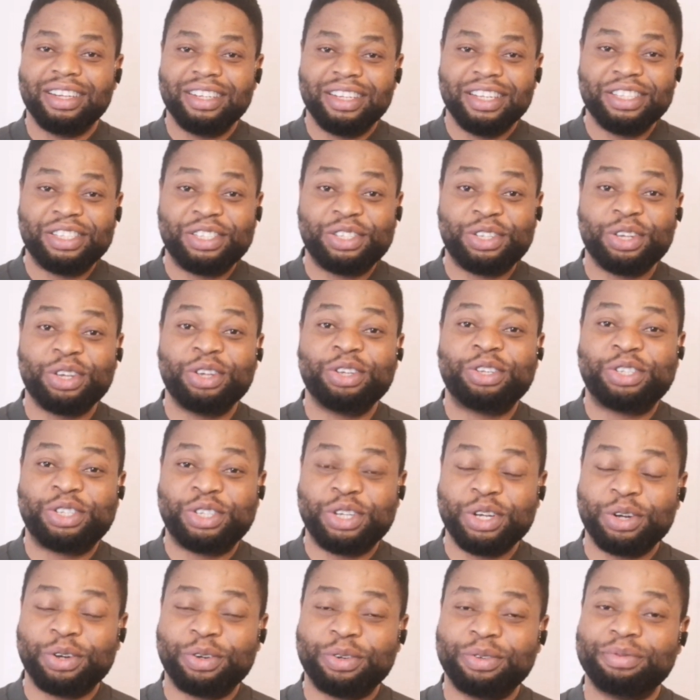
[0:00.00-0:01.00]
this
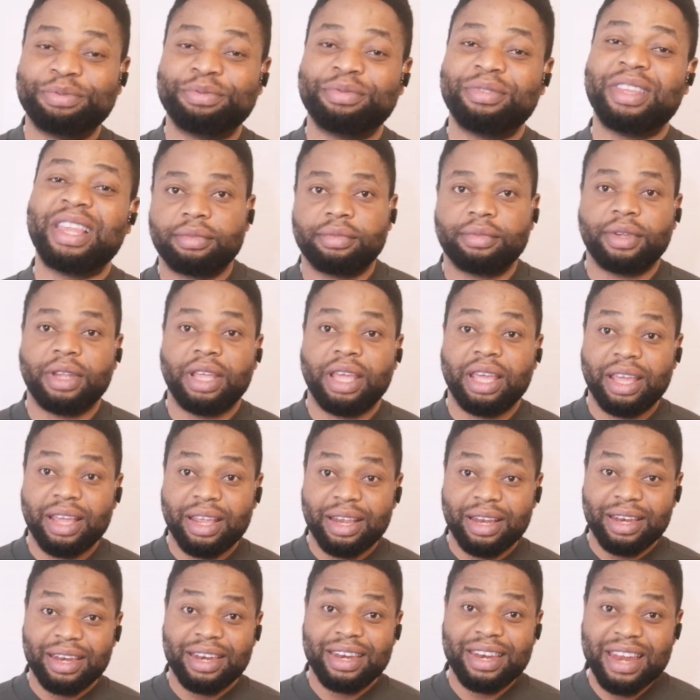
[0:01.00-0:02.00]
show.
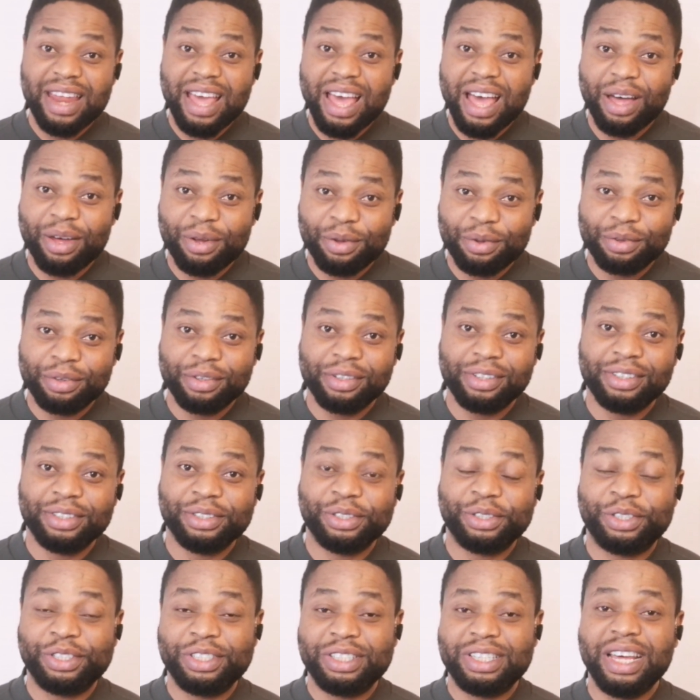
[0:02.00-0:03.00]
Now,
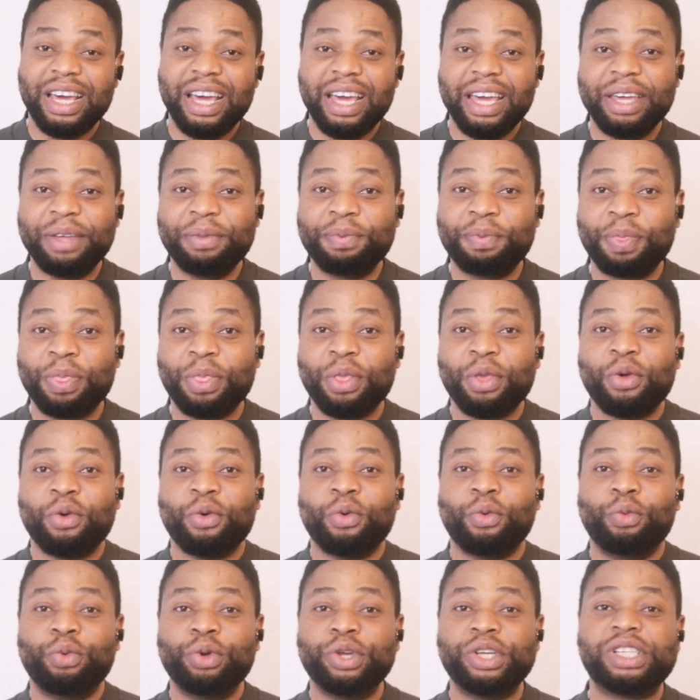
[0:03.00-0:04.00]
today
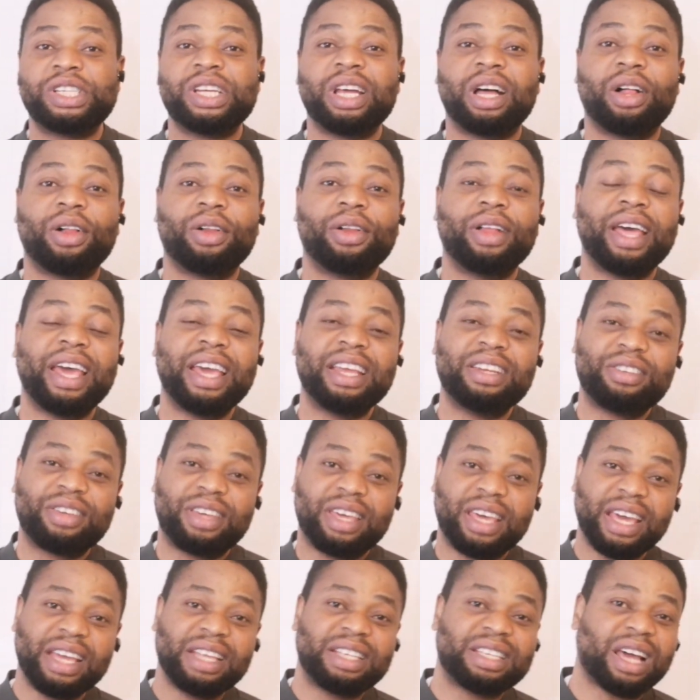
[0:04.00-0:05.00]
we shall
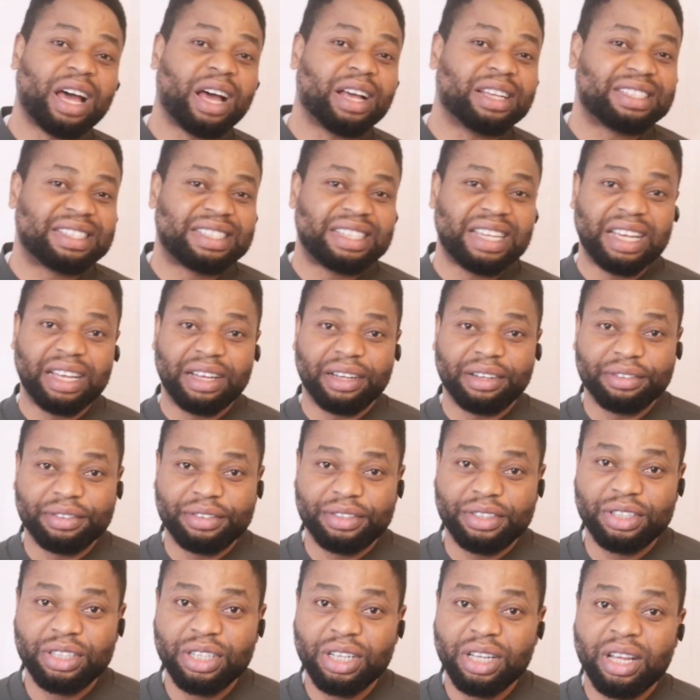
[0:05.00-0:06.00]
educate
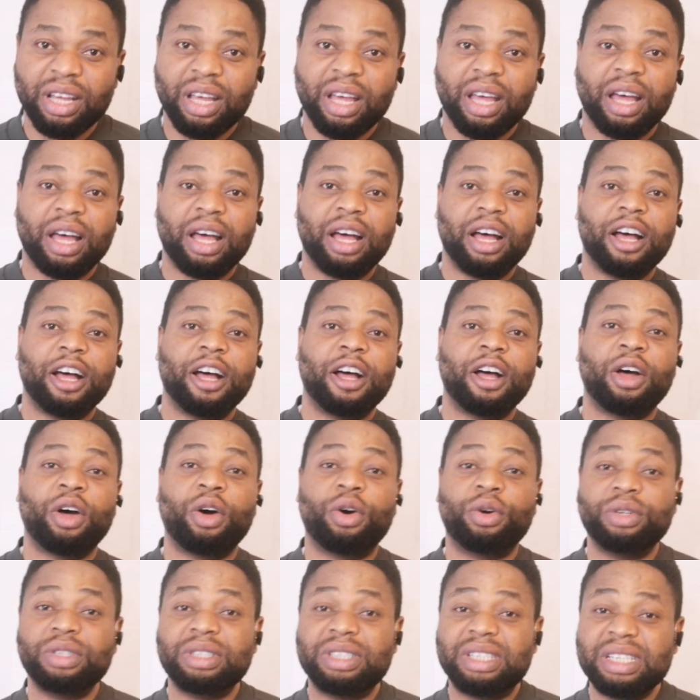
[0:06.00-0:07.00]
ourselves
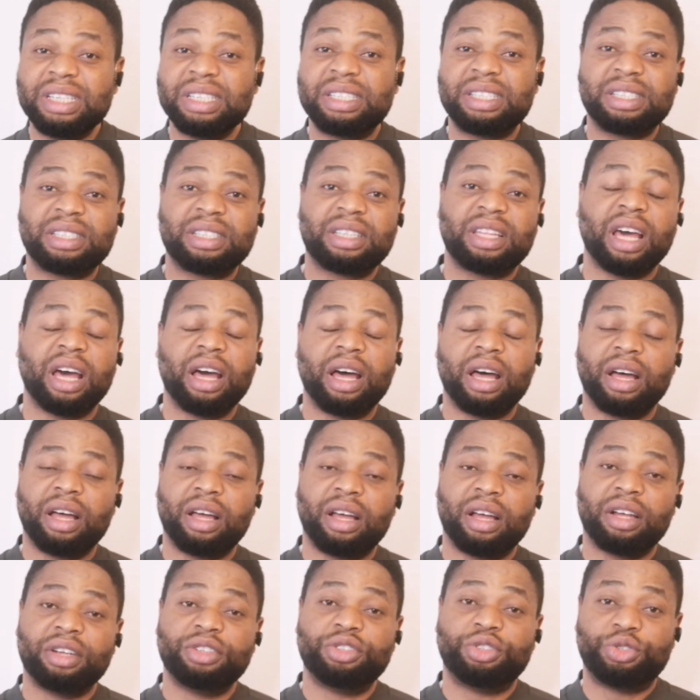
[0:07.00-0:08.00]
on this
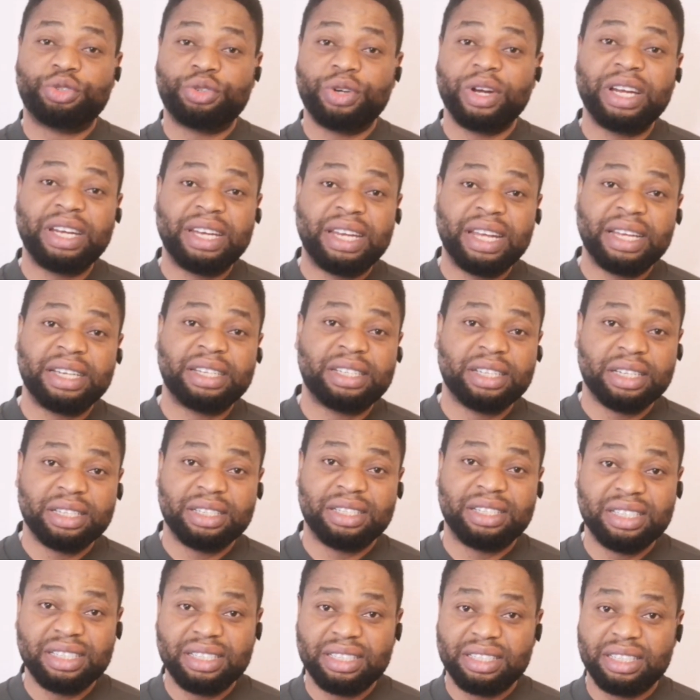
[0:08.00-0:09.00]

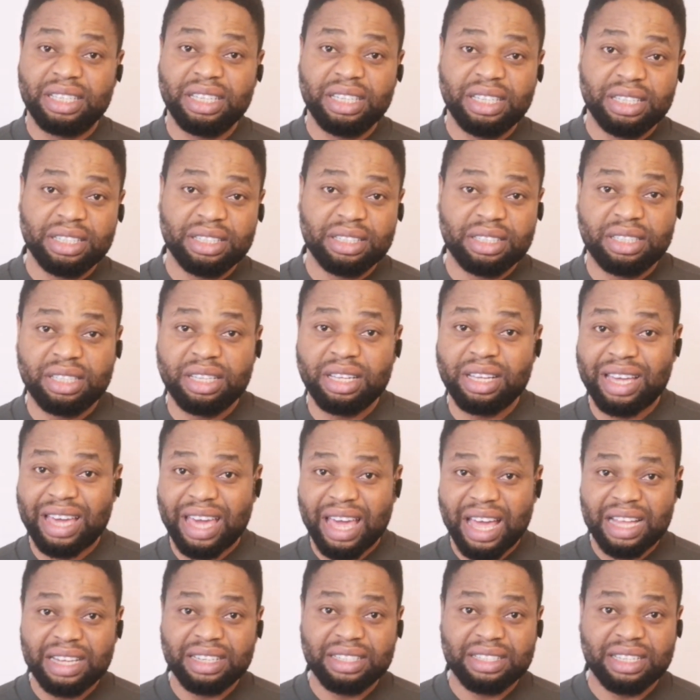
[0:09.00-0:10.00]
dreaded disease,
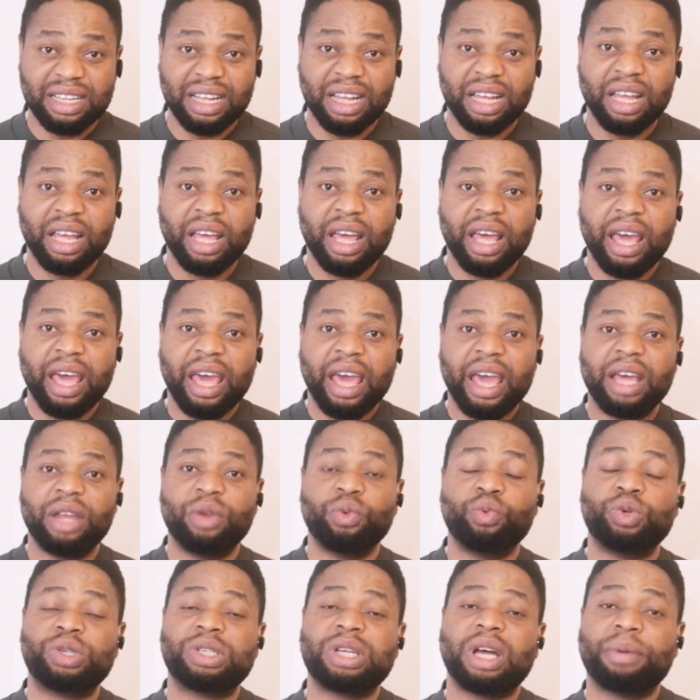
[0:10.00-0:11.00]
cancer,
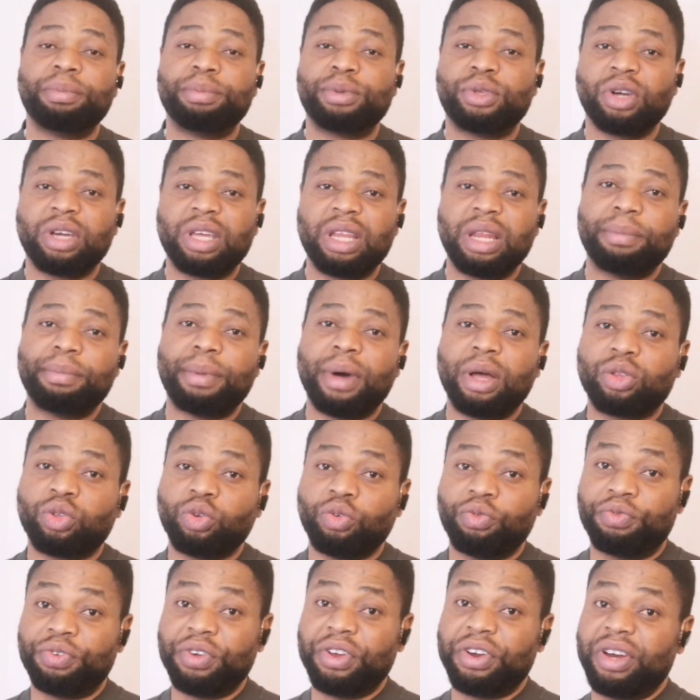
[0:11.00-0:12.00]
and we shall be talking about
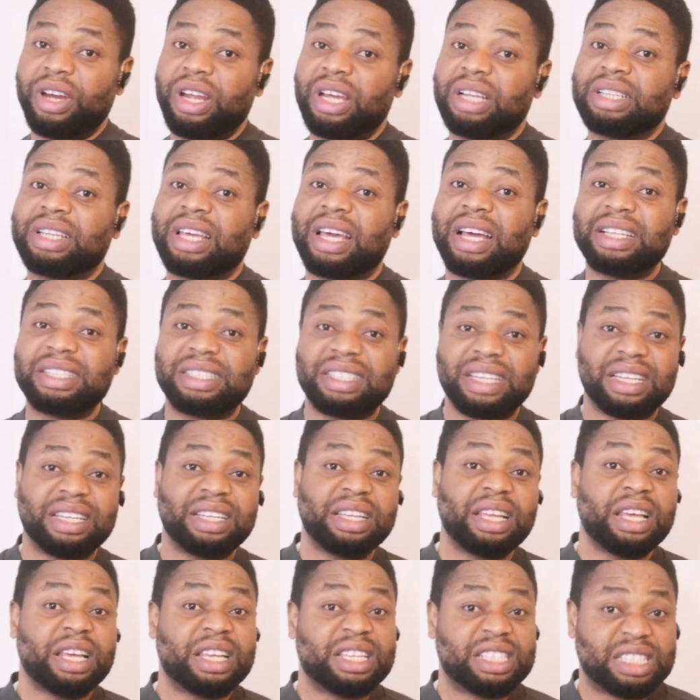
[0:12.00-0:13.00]
ovarian
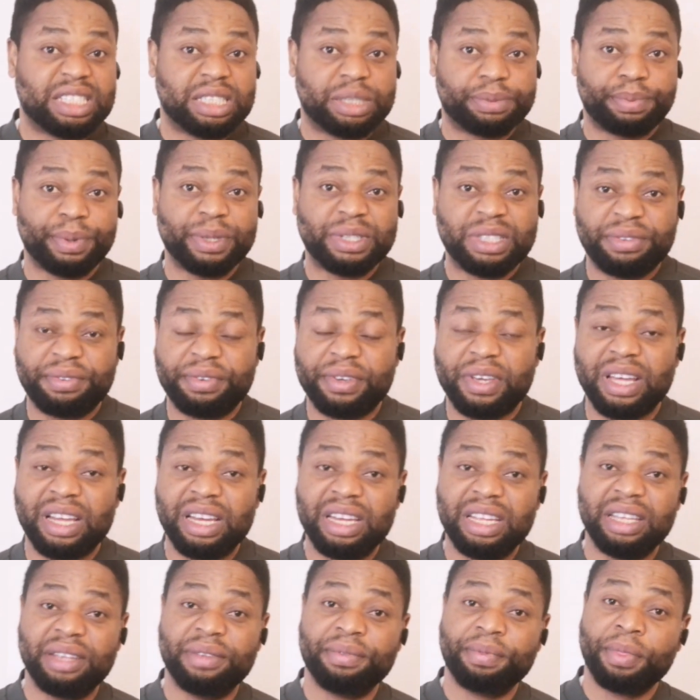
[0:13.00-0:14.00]
cancer
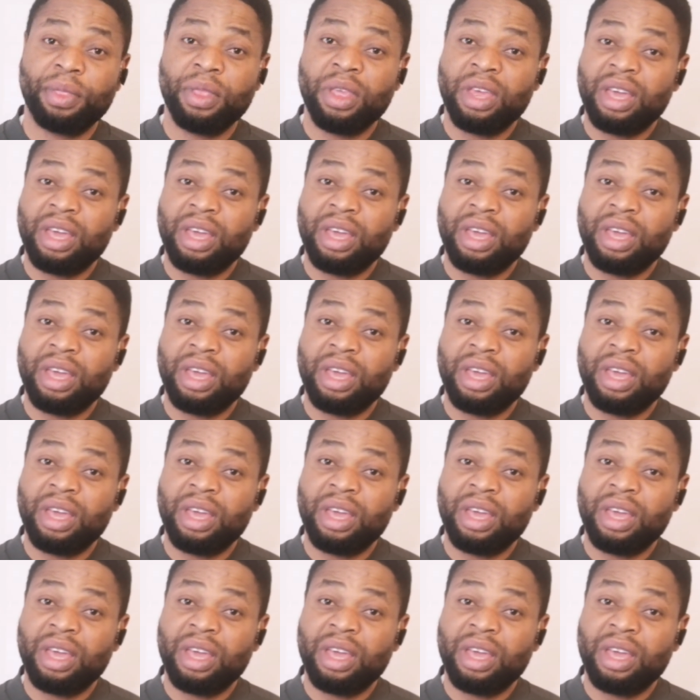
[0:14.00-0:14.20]
specifically.